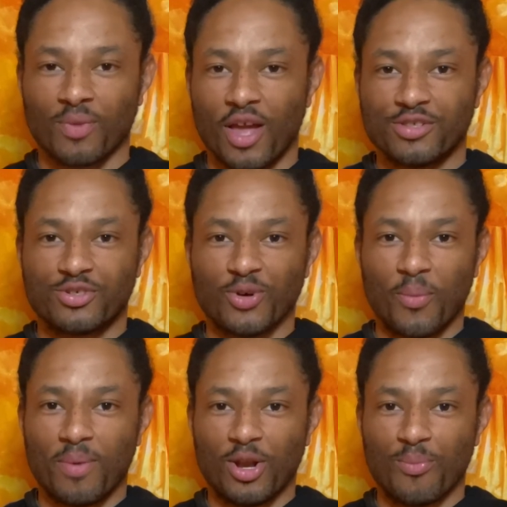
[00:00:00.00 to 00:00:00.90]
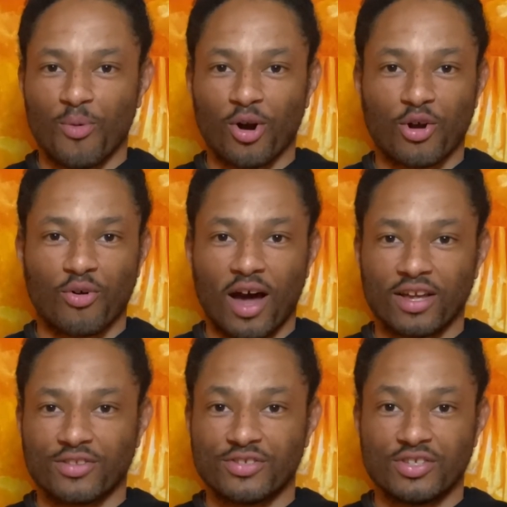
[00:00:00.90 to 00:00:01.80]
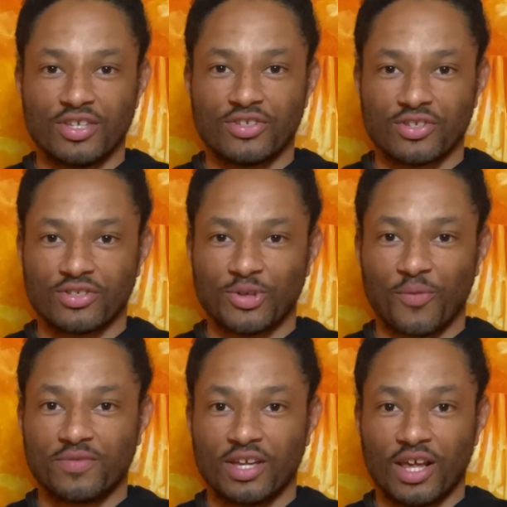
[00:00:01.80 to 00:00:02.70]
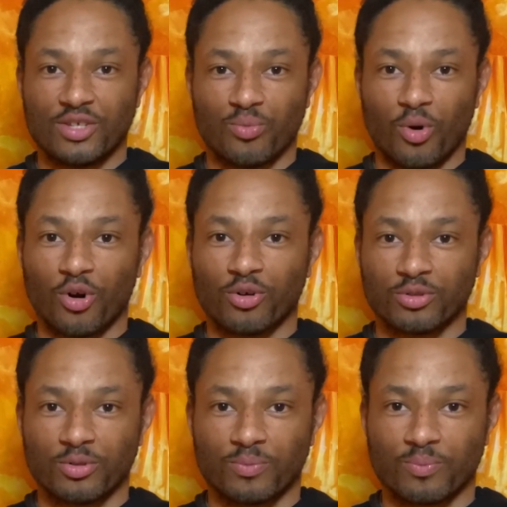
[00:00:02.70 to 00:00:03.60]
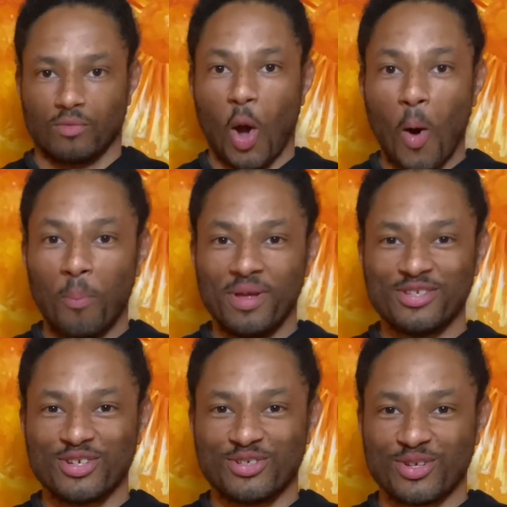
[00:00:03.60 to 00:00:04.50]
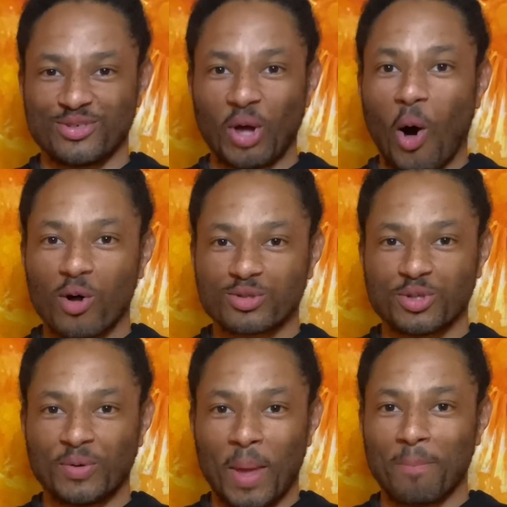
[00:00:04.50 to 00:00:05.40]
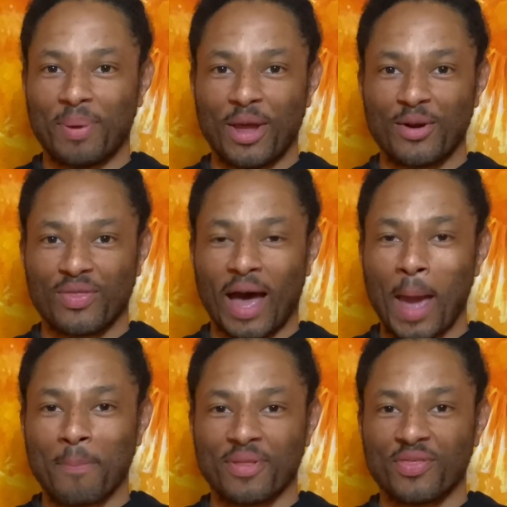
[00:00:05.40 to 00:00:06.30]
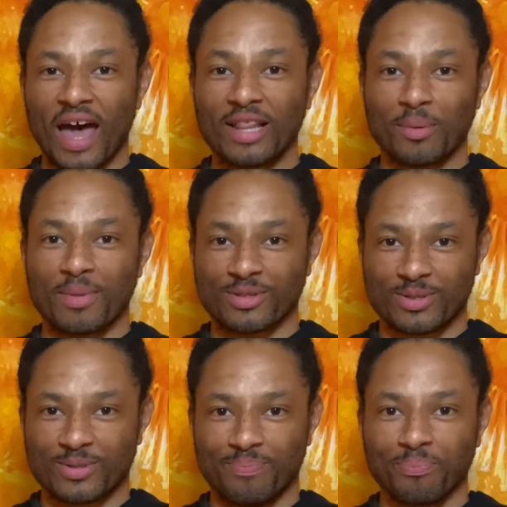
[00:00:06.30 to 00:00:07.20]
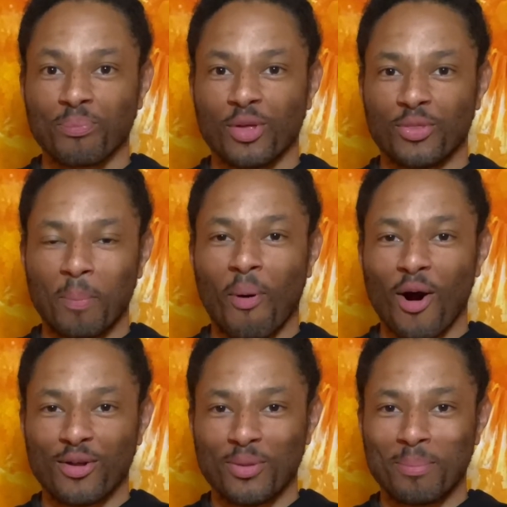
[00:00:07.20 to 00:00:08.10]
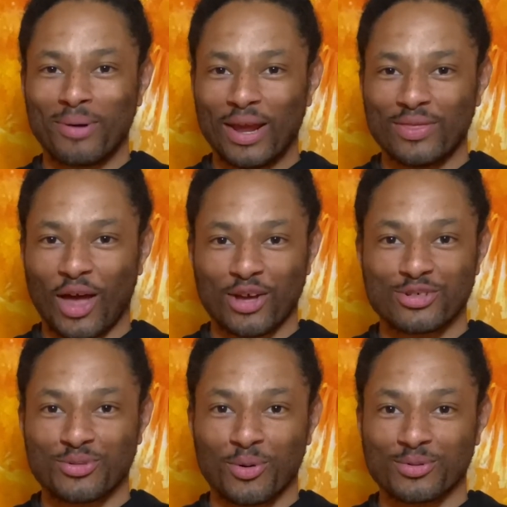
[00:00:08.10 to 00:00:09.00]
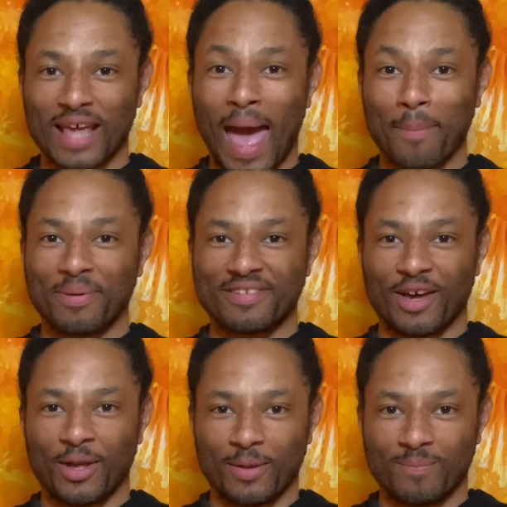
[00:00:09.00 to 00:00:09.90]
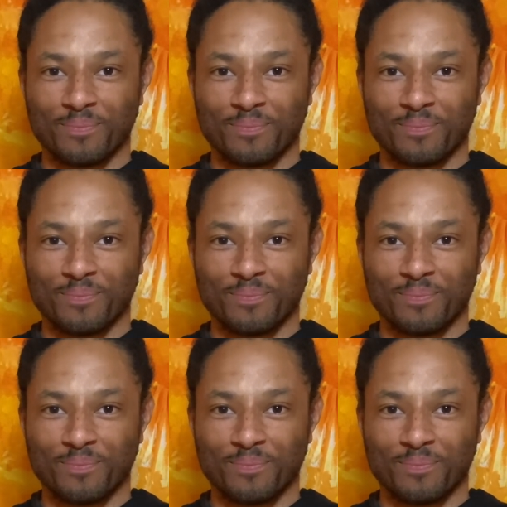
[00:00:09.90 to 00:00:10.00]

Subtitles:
and so many more chronic diseases of today's world. Obesogens also impair the hypothalamus, the part of the brain that controls appetite.